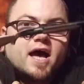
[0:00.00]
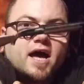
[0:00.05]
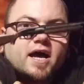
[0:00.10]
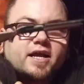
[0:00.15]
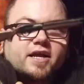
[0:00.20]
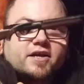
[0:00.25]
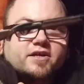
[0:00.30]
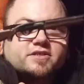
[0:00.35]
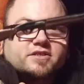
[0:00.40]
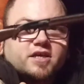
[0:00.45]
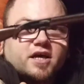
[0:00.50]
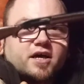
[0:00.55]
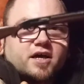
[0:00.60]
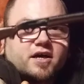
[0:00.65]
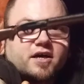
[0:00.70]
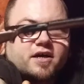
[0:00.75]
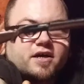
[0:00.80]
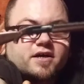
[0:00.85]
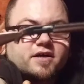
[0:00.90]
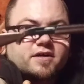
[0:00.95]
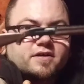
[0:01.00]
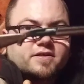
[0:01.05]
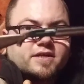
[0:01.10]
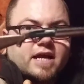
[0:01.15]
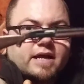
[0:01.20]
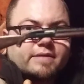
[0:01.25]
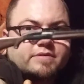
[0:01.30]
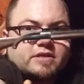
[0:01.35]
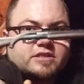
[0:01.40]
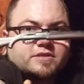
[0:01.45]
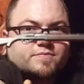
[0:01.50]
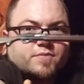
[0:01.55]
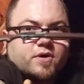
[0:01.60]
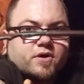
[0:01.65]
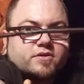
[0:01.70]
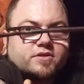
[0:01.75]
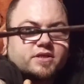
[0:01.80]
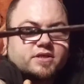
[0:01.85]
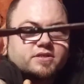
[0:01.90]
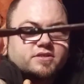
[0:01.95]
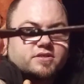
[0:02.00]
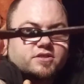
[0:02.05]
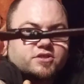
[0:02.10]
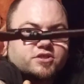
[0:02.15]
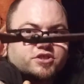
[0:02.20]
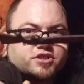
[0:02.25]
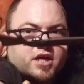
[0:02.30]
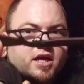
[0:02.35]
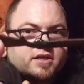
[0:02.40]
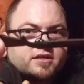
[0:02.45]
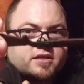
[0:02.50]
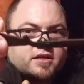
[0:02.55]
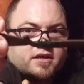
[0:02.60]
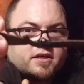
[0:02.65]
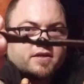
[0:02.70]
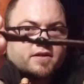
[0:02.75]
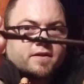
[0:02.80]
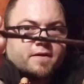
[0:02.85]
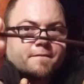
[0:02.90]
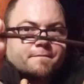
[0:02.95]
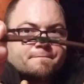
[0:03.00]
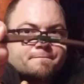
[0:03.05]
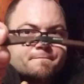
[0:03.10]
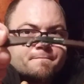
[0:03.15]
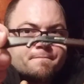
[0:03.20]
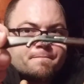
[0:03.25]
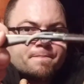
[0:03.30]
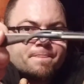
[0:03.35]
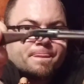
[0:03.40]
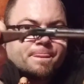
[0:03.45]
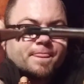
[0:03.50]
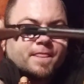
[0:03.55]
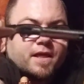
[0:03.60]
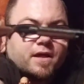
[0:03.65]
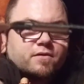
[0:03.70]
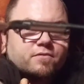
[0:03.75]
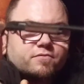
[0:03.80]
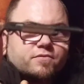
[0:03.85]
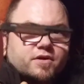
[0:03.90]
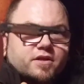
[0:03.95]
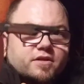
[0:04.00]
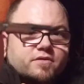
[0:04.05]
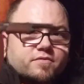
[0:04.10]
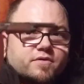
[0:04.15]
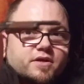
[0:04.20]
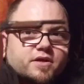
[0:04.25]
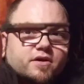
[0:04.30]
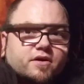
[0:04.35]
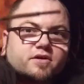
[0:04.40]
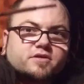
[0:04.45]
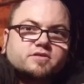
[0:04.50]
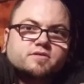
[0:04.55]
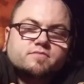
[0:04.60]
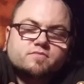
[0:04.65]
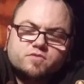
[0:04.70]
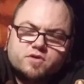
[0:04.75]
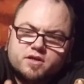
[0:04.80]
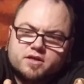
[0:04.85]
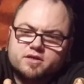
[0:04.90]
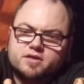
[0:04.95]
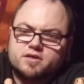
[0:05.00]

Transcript: Here's Captain Spaulding's shotgun. Really, really awesome. Really